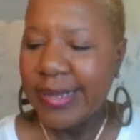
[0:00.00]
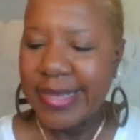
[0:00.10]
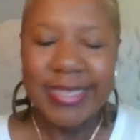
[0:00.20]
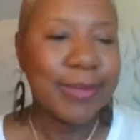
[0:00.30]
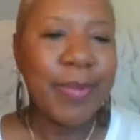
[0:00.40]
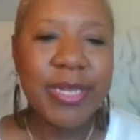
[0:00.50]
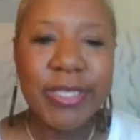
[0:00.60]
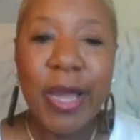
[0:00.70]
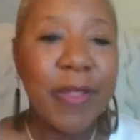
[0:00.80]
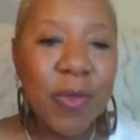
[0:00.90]
it's a bunch
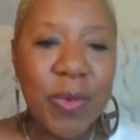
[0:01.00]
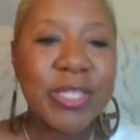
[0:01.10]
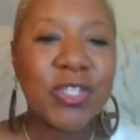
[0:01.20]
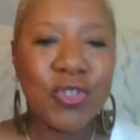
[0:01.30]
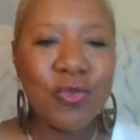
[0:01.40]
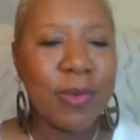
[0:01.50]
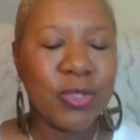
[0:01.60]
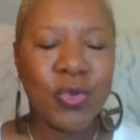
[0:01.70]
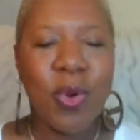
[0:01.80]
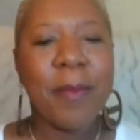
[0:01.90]
of other ones too, I'm
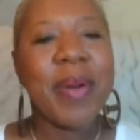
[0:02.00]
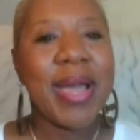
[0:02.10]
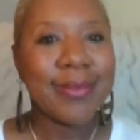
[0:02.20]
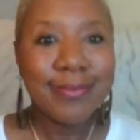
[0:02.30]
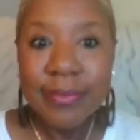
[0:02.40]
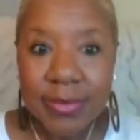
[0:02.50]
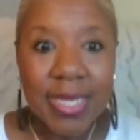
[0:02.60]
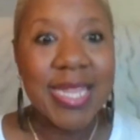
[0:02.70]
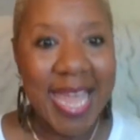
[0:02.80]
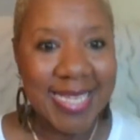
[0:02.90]
sure. But
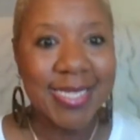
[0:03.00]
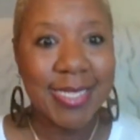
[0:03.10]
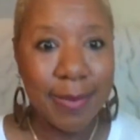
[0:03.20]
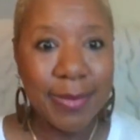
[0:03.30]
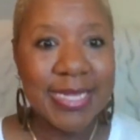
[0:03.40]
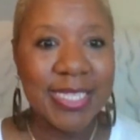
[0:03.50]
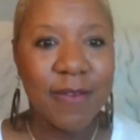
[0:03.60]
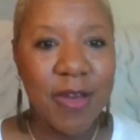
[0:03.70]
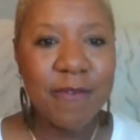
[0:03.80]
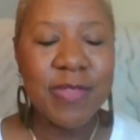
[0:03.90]
that's a semblance
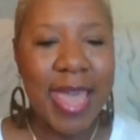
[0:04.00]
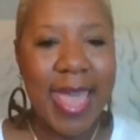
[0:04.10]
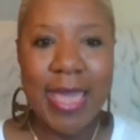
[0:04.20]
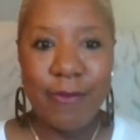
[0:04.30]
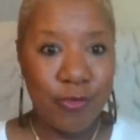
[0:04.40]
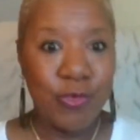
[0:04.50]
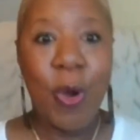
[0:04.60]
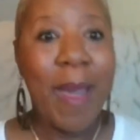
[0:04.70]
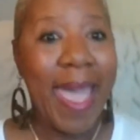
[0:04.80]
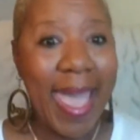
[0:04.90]
of that. If you
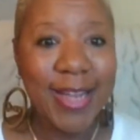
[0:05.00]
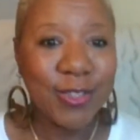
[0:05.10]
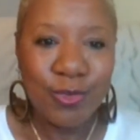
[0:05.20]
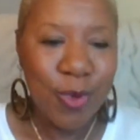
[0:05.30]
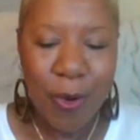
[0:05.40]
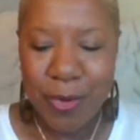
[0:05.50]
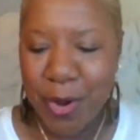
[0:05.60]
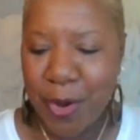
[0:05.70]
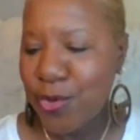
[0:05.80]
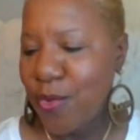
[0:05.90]
don't ask, you won't
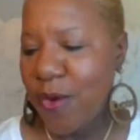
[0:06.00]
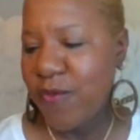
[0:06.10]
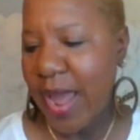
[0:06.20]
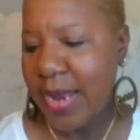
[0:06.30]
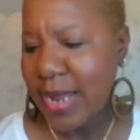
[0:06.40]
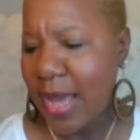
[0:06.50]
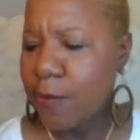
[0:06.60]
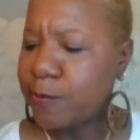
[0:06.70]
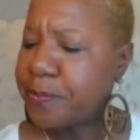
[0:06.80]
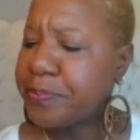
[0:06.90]
know. You won't find
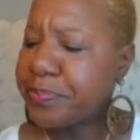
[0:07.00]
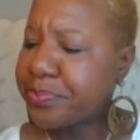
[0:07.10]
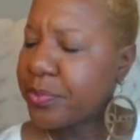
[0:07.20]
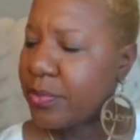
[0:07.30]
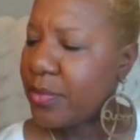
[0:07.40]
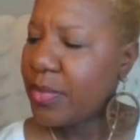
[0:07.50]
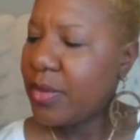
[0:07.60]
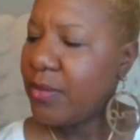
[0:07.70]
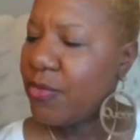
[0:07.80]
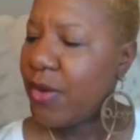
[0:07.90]
out.
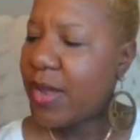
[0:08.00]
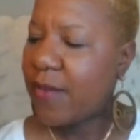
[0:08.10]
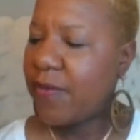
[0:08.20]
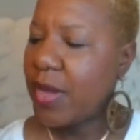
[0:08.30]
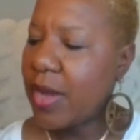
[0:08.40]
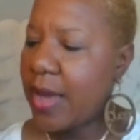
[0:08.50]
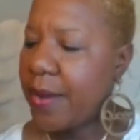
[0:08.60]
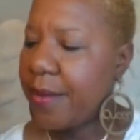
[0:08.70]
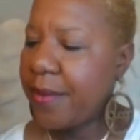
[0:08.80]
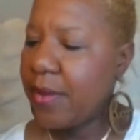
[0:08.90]
Trying to figure
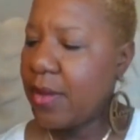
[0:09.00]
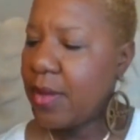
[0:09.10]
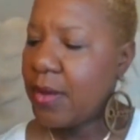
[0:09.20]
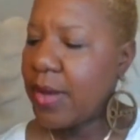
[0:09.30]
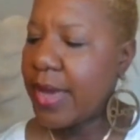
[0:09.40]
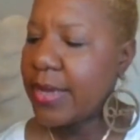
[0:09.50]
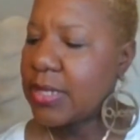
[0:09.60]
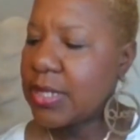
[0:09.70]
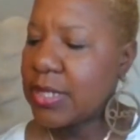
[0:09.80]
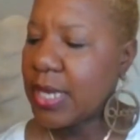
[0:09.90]
out. Okay,
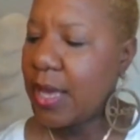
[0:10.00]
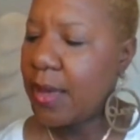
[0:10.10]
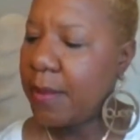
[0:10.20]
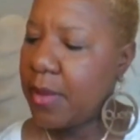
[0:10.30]
skip.